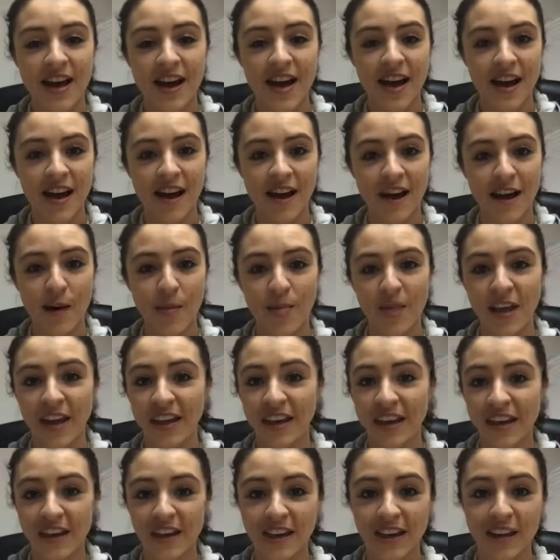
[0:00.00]
They
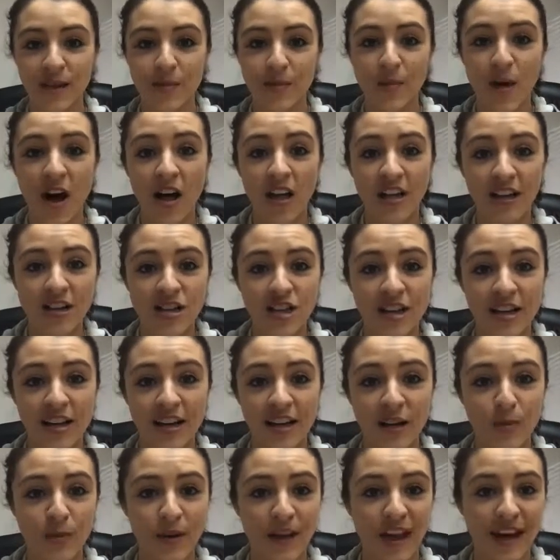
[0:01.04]
cut it, polish
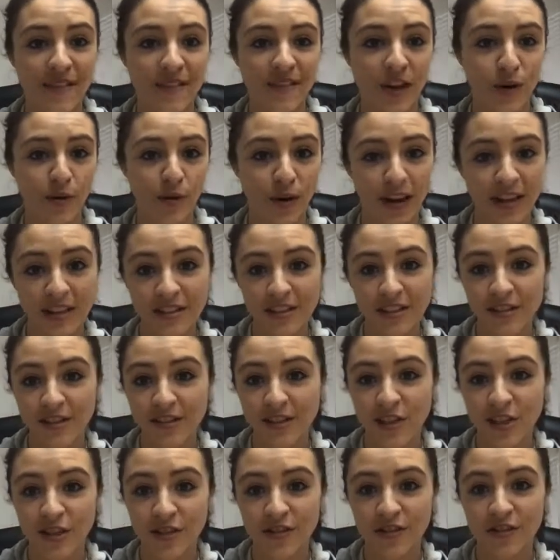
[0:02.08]
it, we have it graded and
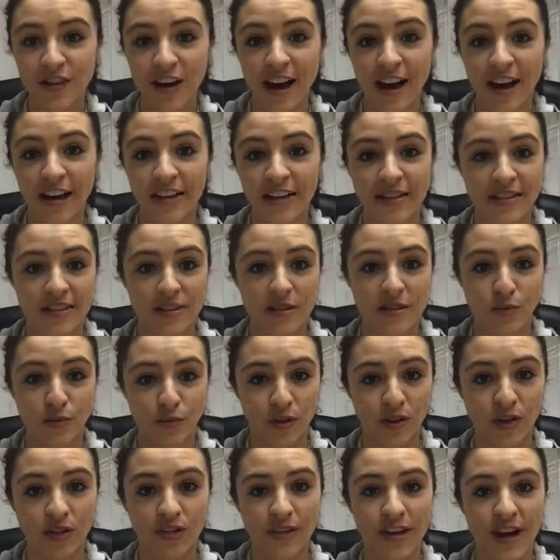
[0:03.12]
certified because it's a
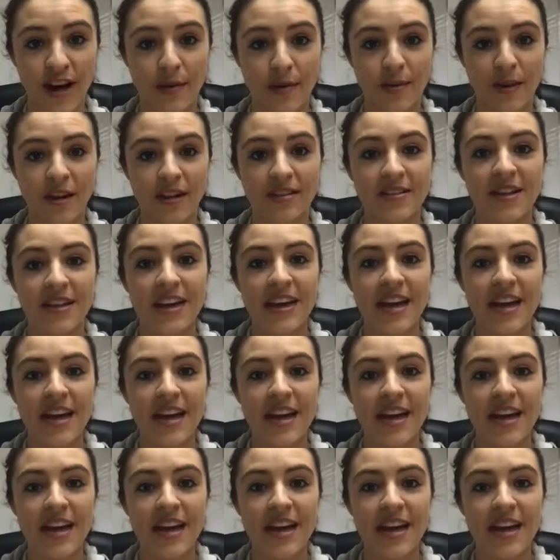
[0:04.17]
real diamond.